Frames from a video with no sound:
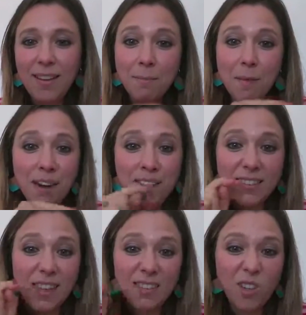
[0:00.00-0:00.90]
at
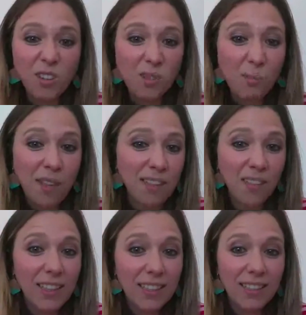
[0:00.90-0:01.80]

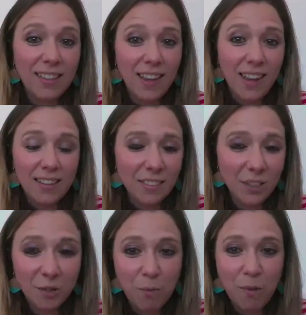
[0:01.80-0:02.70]

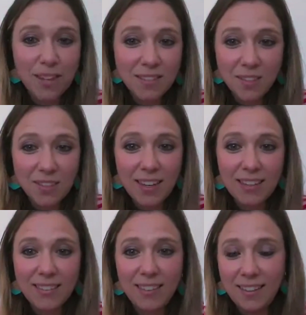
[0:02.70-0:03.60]
marta.mandolini@europass.it